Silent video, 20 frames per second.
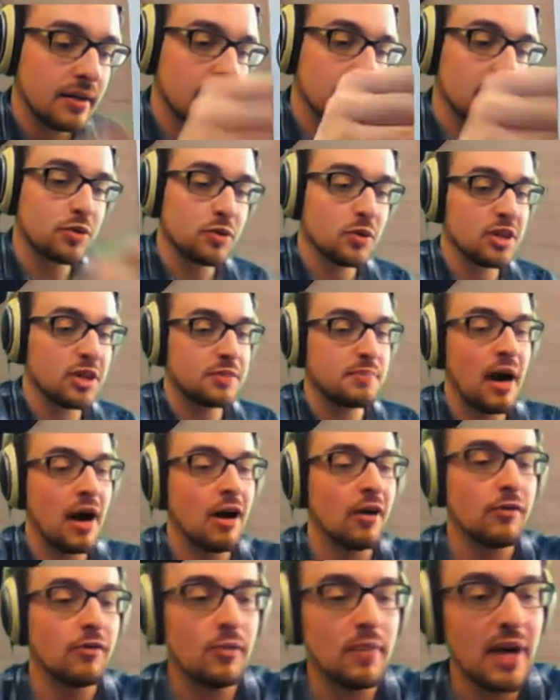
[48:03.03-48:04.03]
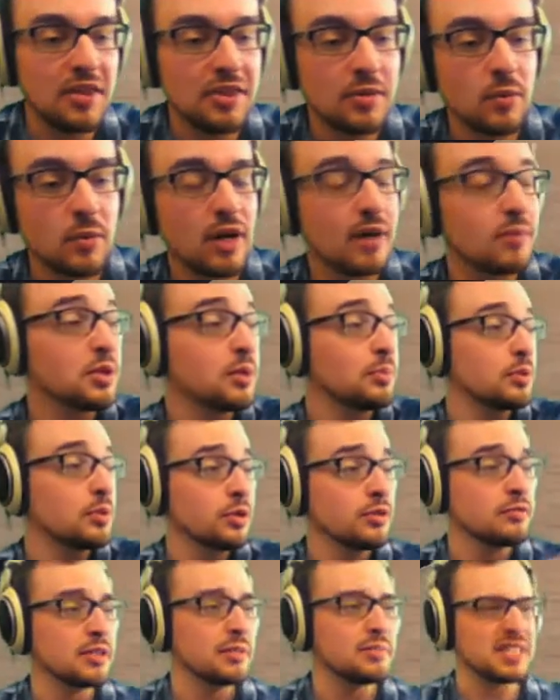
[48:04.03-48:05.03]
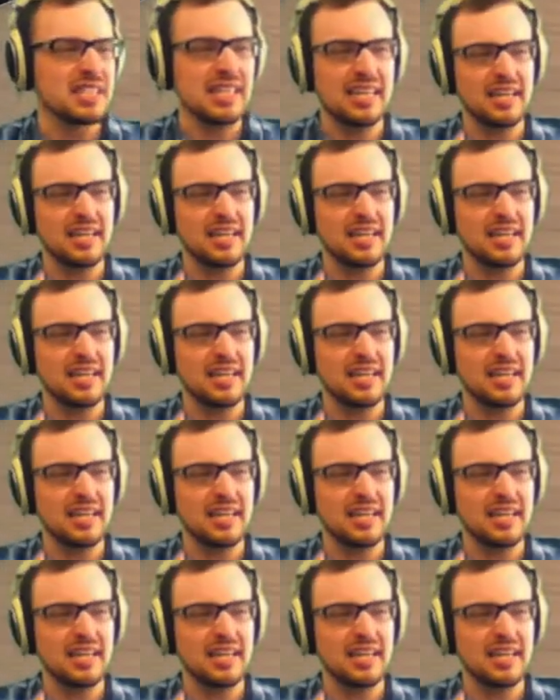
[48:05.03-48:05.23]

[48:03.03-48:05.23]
And through this powerful method, we're able to prove something